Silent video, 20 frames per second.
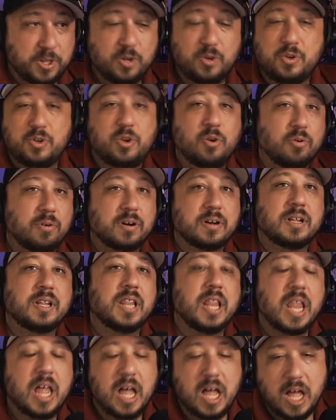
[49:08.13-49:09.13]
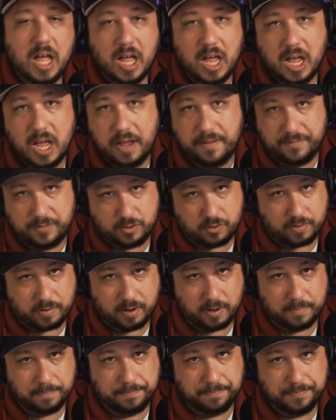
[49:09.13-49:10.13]
York loved
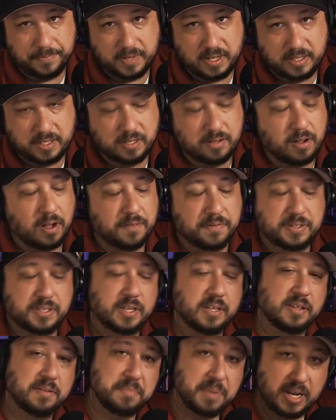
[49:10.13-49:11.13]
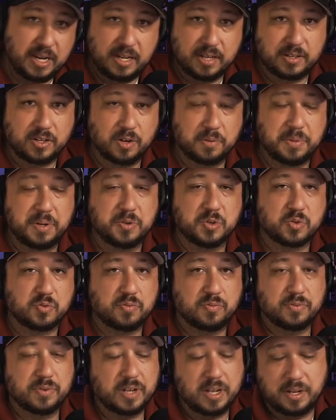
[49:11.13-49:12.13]
Trump until all of a sudden the media told him
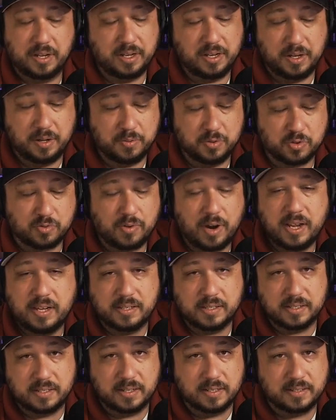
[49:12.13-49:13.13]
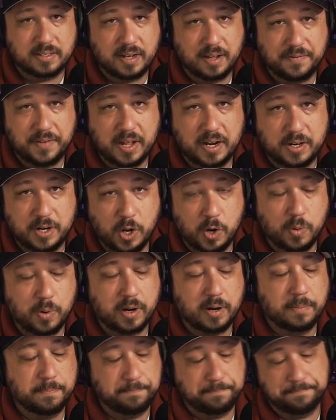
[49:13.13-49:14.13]
he was racist and stuff out of
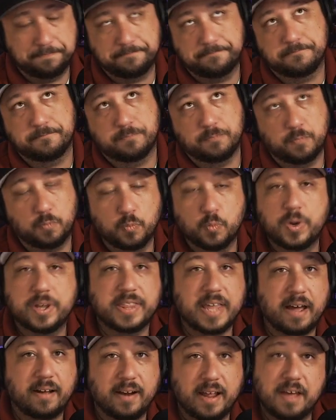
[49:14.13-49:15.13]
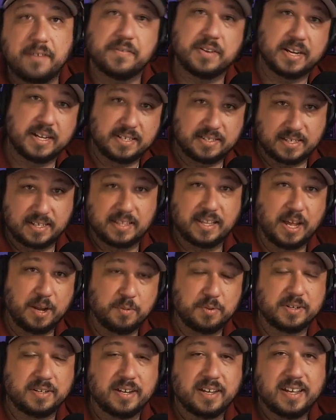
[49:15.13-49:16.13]
nowhere. Without evidence that
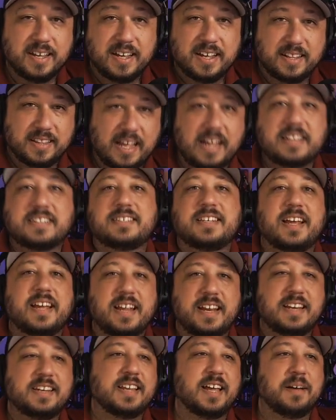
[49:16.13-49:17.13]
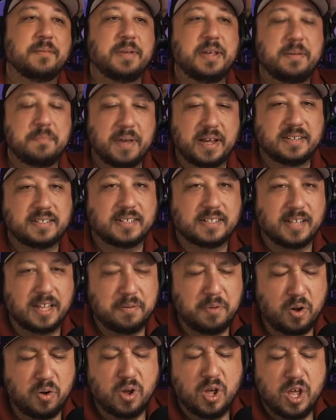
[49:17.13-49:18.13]
they say anytime he makes a claim,
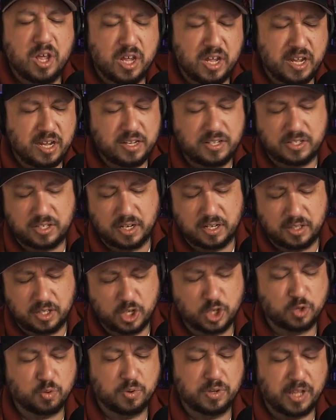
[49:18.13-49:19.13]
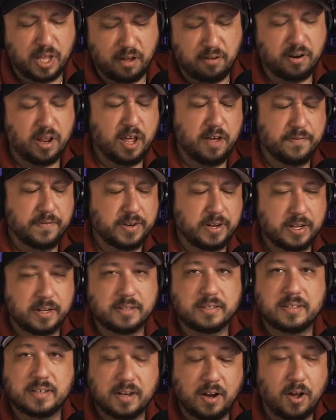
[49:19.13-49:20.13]
oh, he said this without
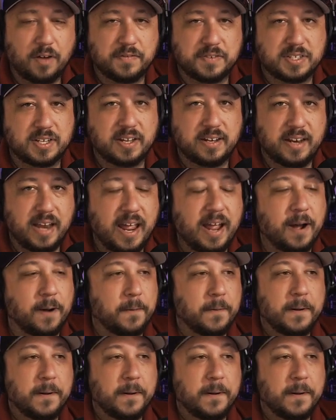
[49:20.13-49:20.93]
evidence. And all of a sudden now,